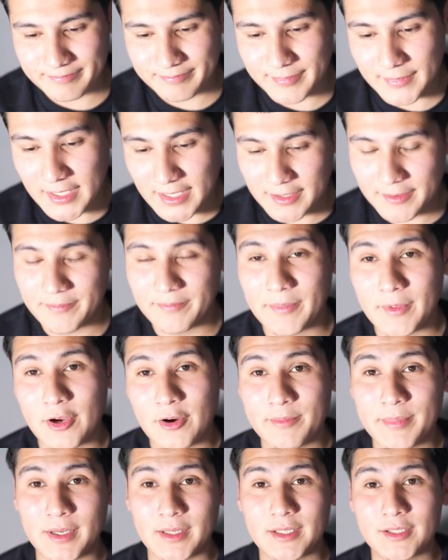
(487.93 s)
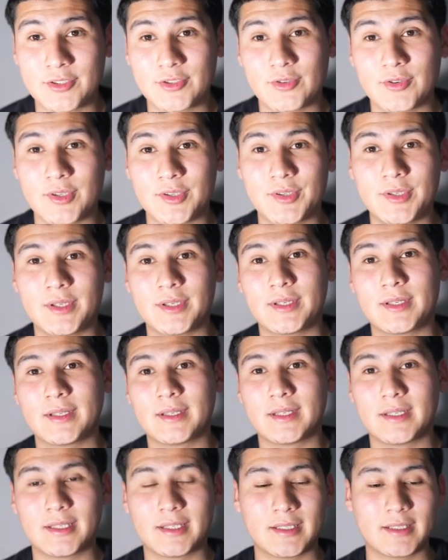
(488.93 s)
yeah, hope y'all enjoyed.
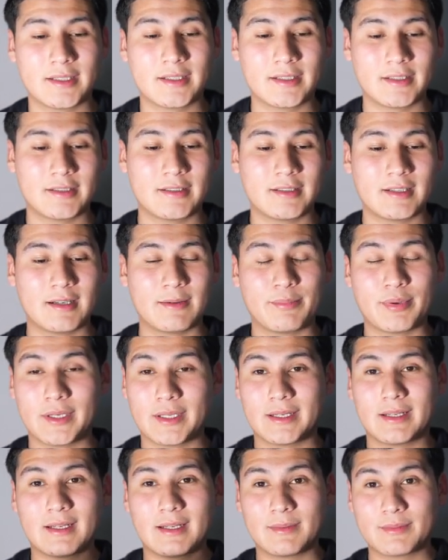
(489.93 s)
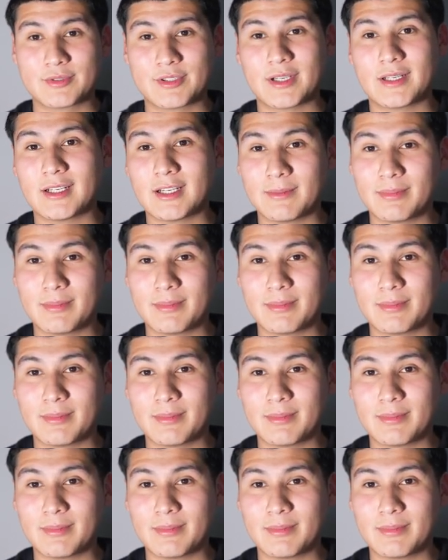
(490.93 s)
I'm trying to